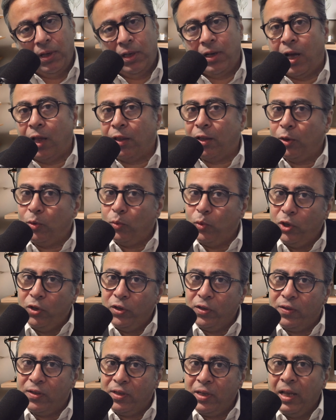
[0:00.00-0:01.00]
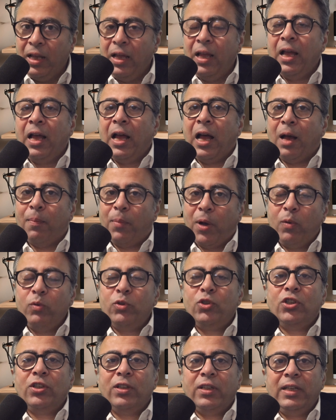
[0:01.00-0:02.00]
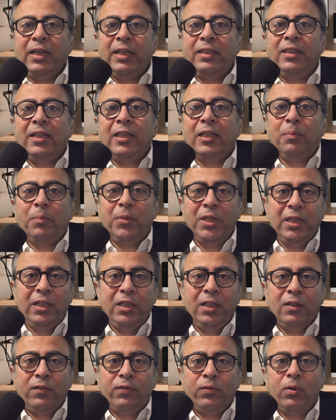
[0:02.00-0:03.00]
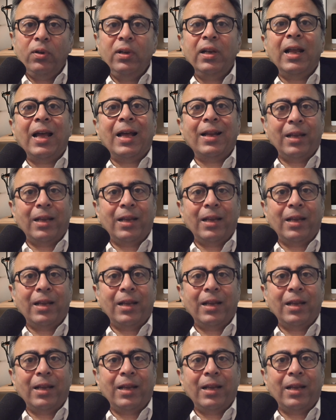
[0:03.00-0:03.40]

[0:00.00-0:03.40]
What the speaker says: In other words, about generating meaningful